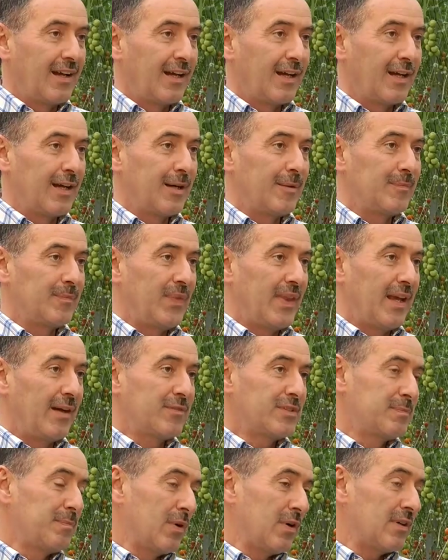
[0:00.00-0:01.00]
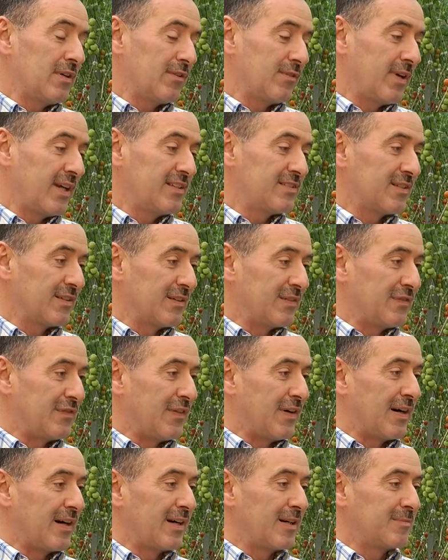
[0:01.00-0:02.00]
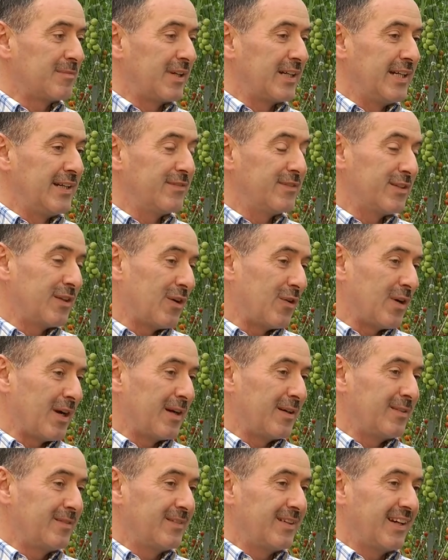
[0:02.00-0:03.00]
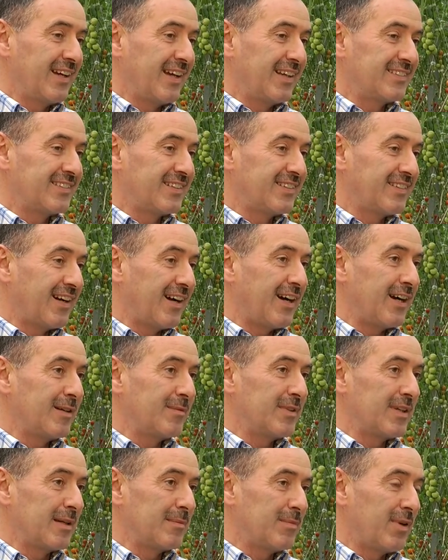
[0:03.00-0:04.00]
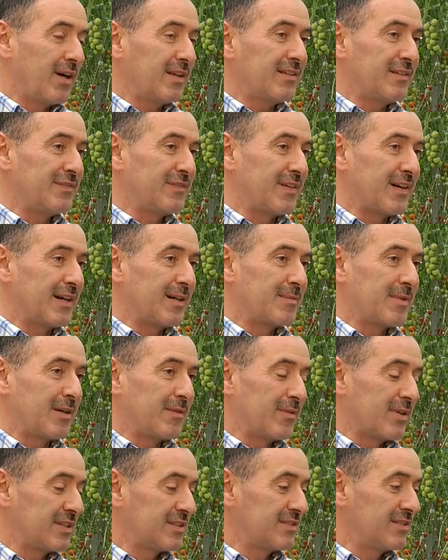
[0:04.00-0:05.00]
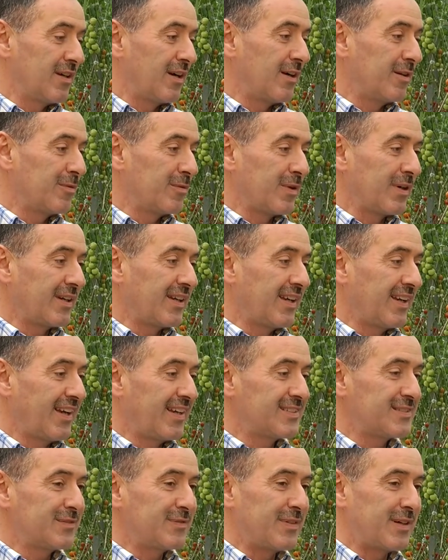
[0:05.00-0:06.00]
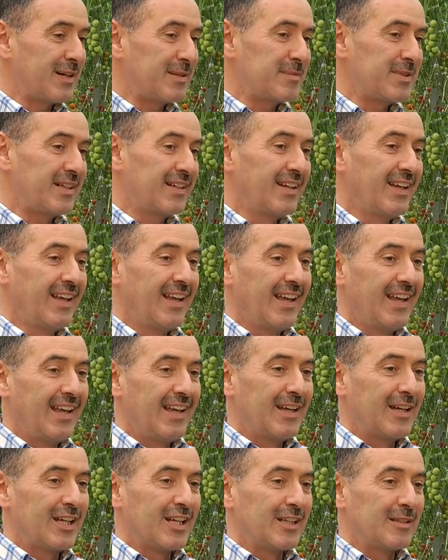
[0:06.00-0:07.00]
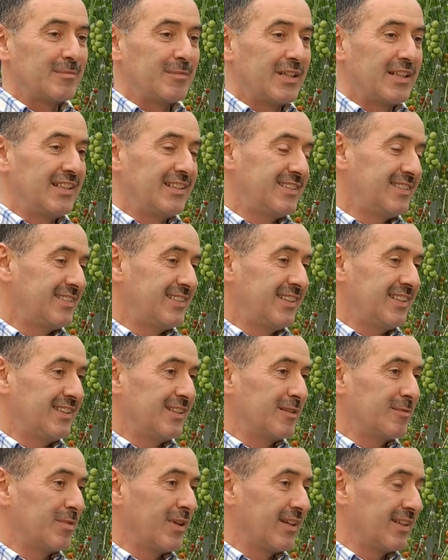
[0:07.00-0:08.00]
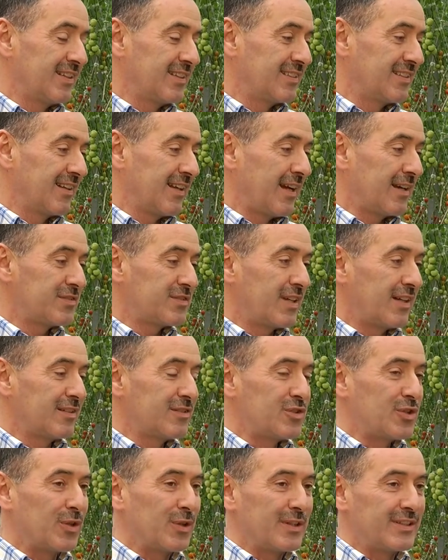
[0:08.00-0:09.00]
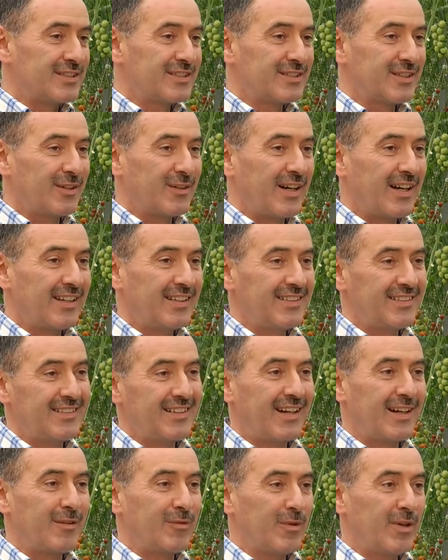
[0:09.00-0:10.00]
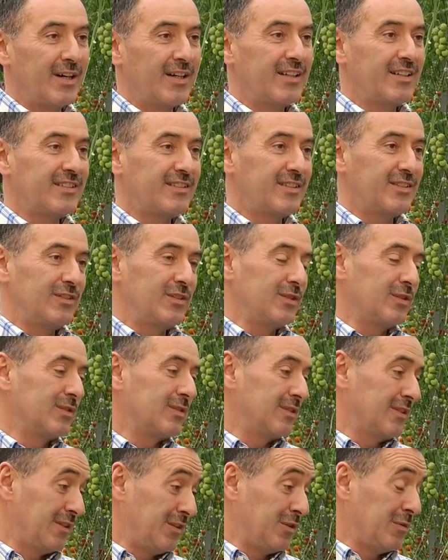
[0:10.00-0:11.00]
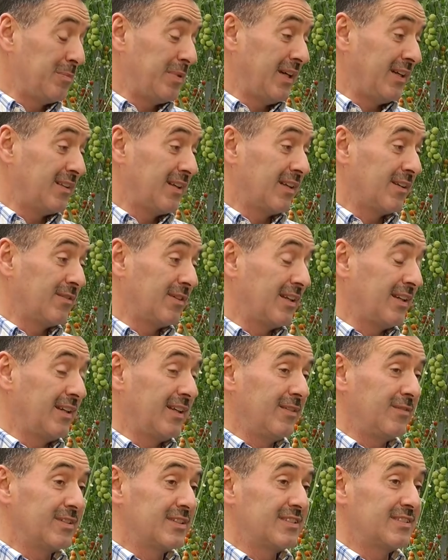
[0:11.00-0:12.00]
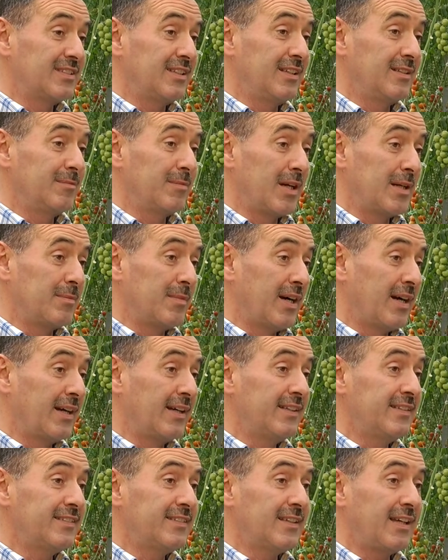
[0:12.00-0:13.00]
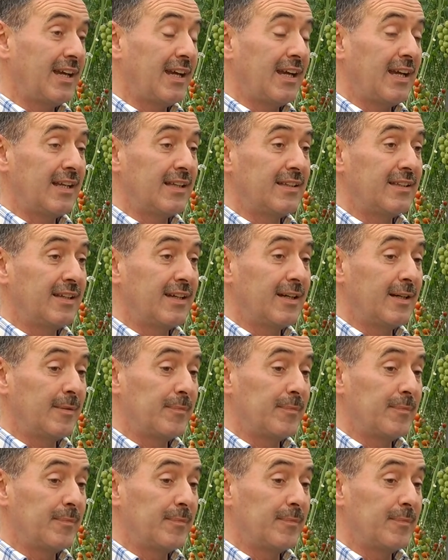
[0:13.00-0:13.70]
I was born and raised on a farm, even though at the time when I bought the farm, I was not working as a farmer, but it's in your blood, it's a lifestyle choice. So I wanted to do the U-pick, that really was in my mind, and